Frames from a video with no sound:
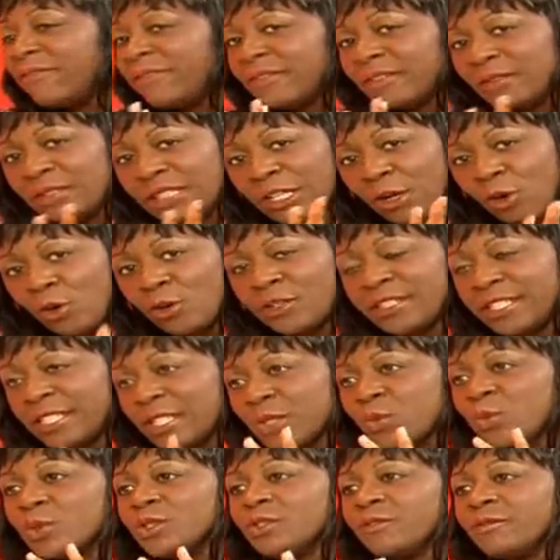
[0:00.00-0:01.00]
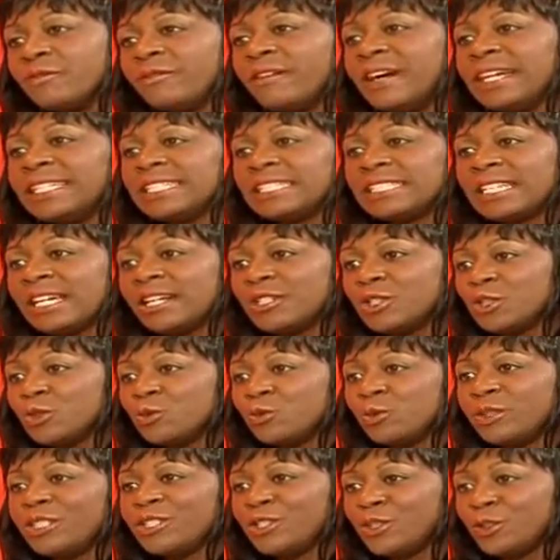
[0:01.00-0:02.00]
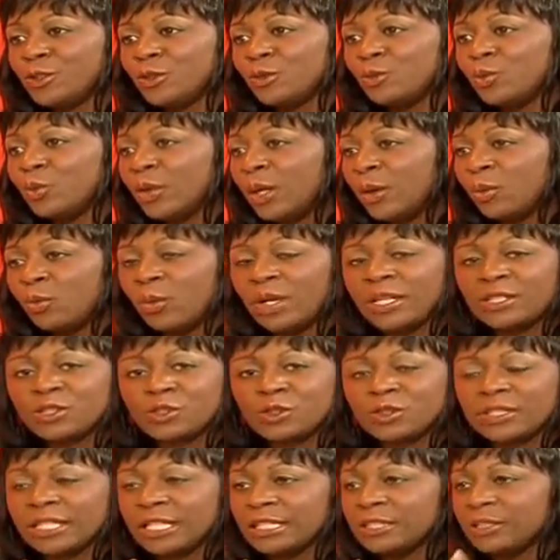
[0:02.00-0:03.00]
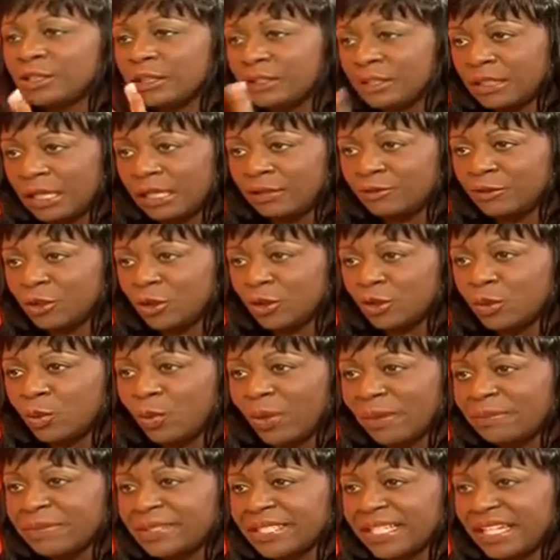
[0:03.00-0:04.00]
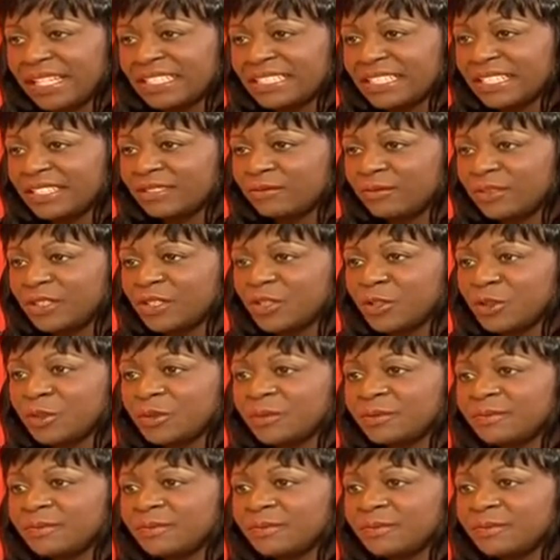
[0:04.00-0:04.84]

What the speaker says: if the audience want to find out how to reach you, where should they, have you got a website they can reach you?